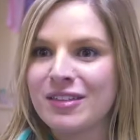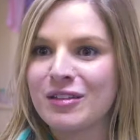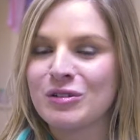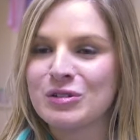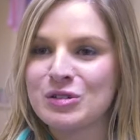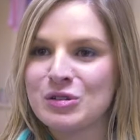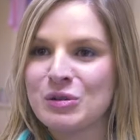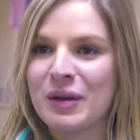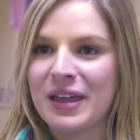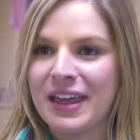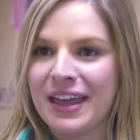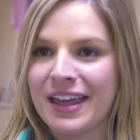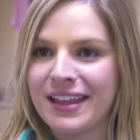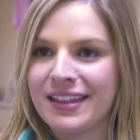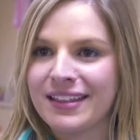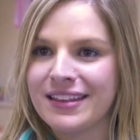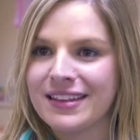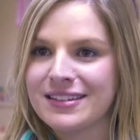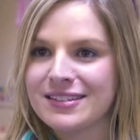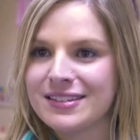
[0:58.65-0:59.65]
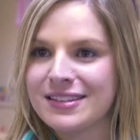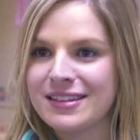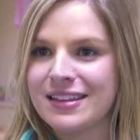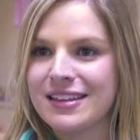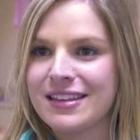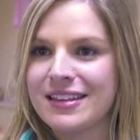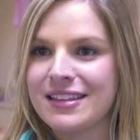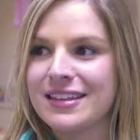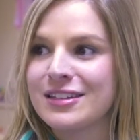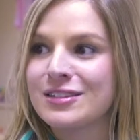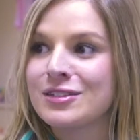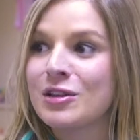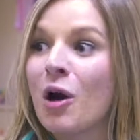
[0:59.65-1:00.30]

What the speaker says: They're doing it in these